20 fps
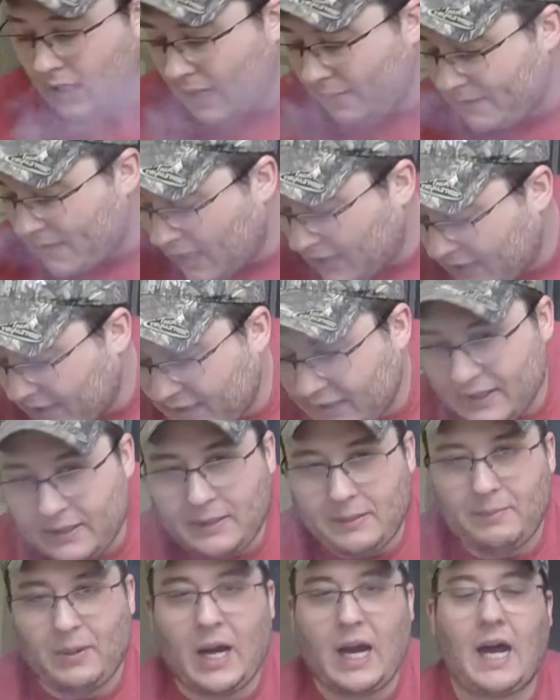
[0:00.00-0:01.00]
I'm not going
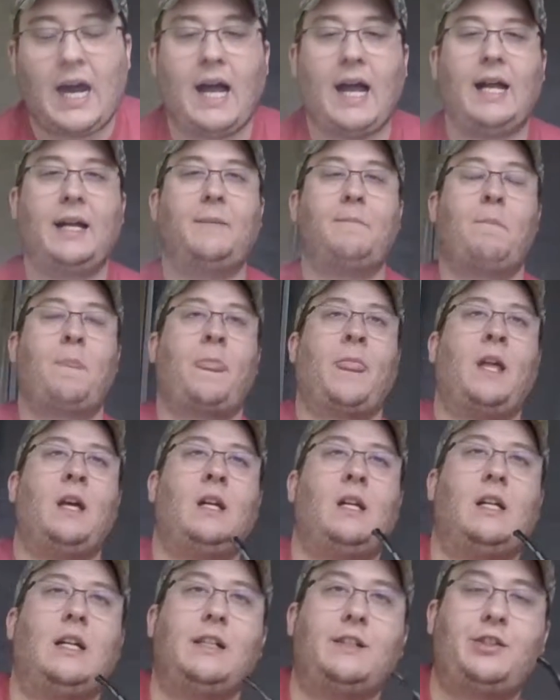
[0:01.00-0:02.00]
to buy
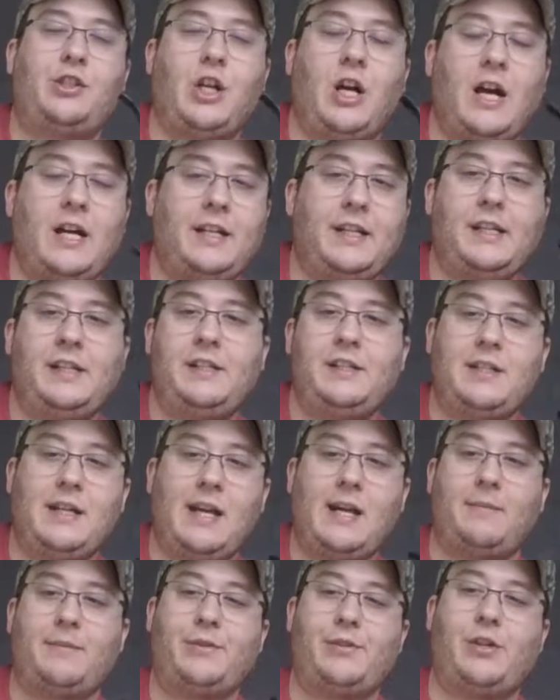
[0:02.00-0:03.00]
a Chinese
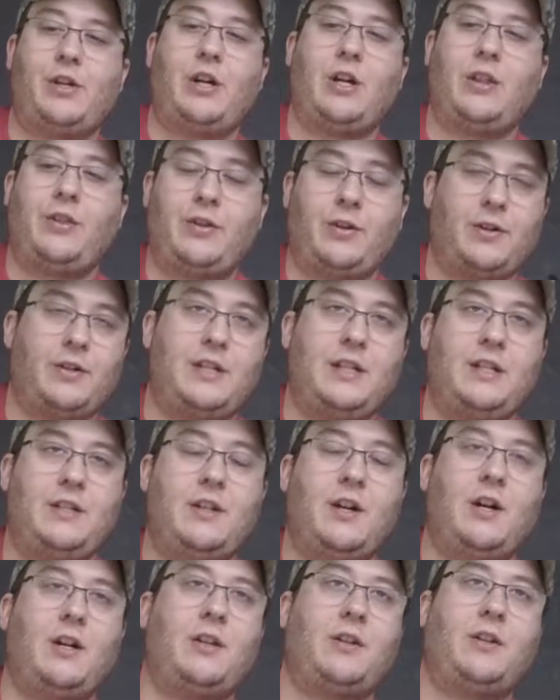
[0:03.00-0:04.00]
Amazon
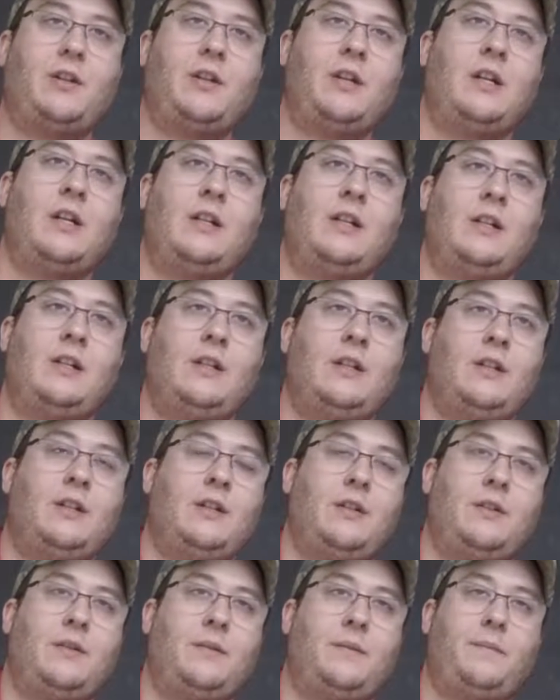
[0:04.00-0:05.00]
$13
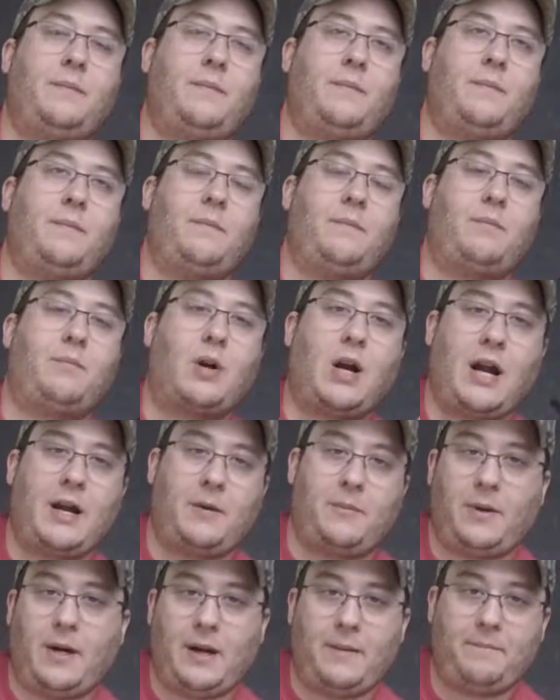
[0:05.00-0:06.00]

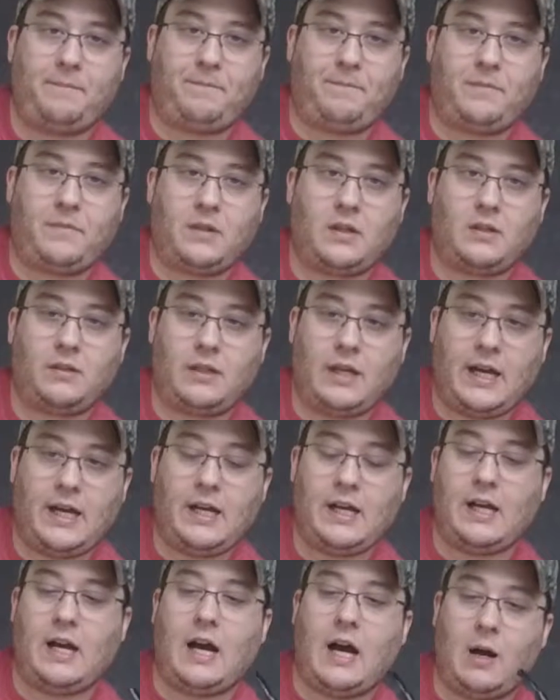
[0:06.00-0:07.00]
briar pipe.
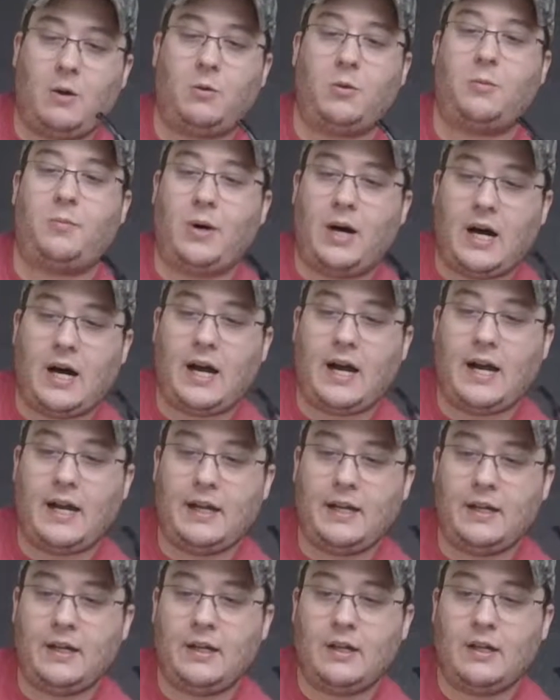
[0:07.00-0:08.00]
Okay, I will
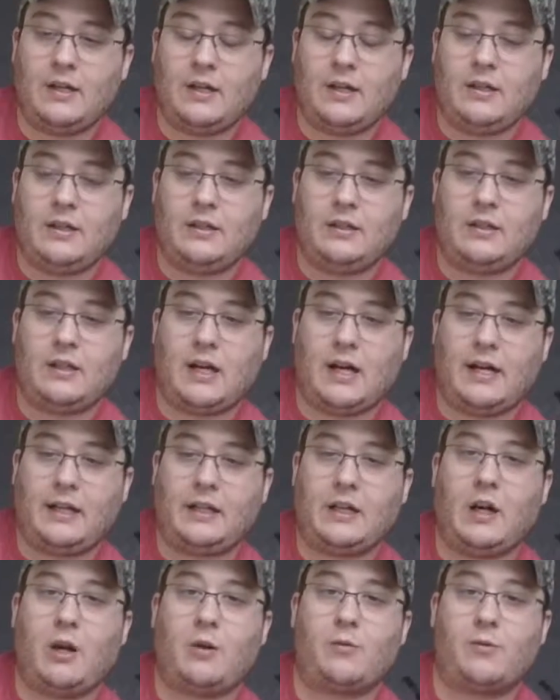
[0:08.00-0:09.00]
buy like
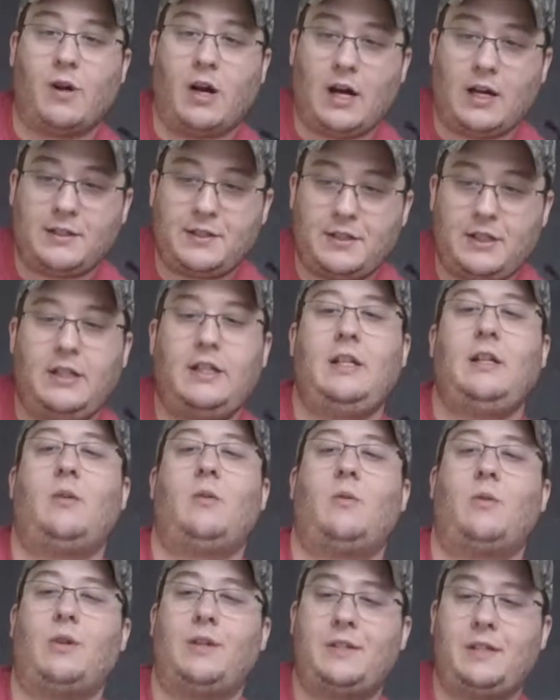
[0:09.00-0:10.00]
a Rossi
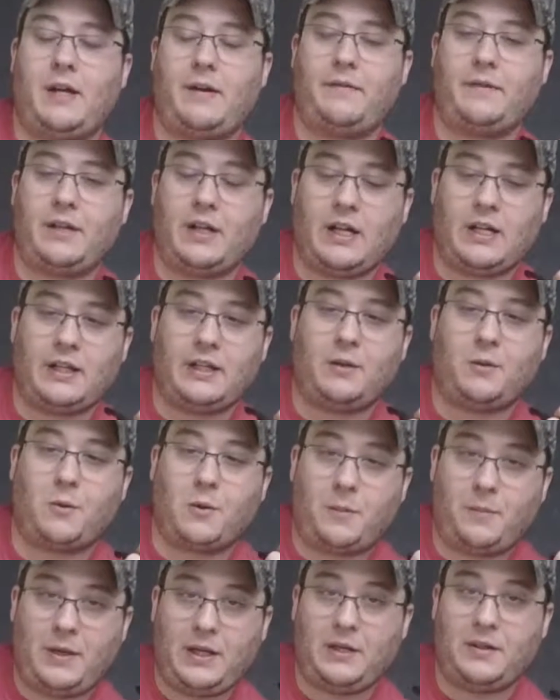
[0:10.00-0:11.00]
or a Savinelli
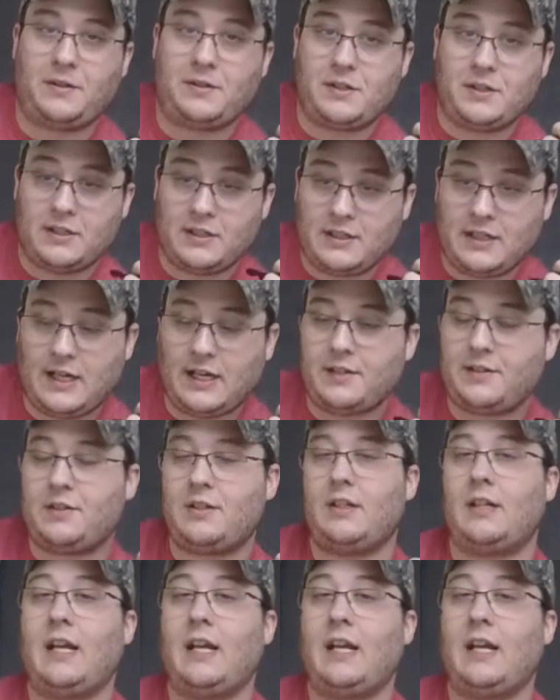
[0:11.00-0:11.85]
or a Peterson to test.